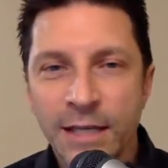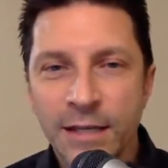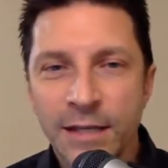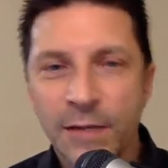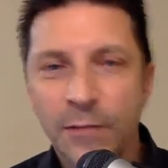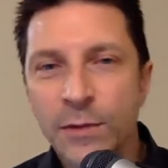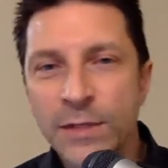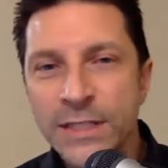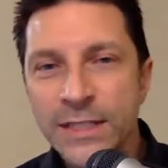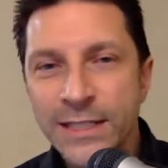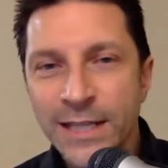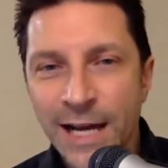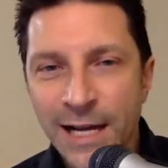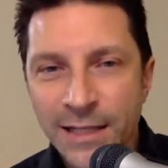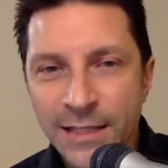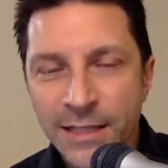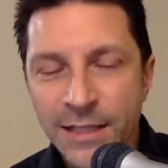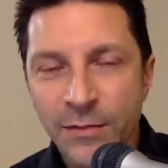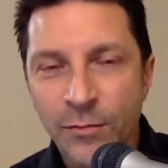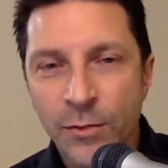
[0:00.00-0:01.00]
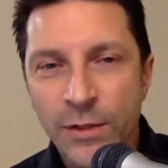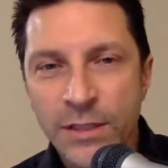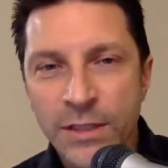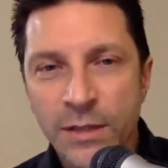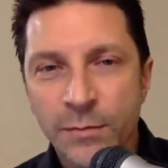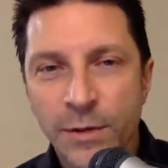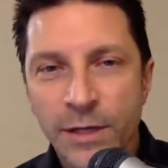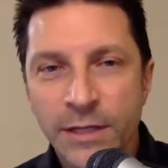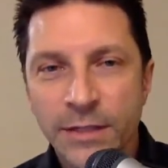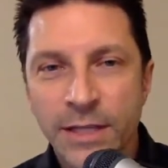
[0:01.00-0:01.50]
And then Wisconsin wins
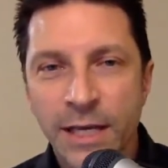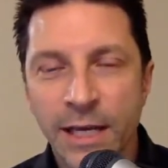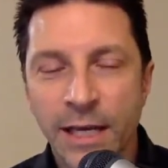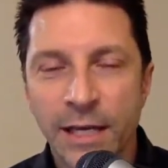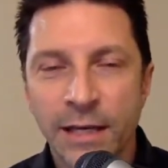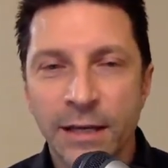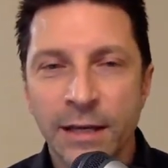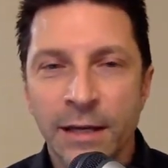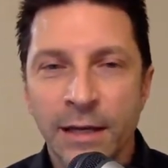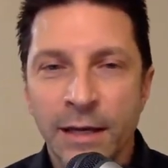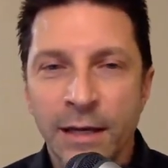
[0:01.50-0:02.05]
the Big Ten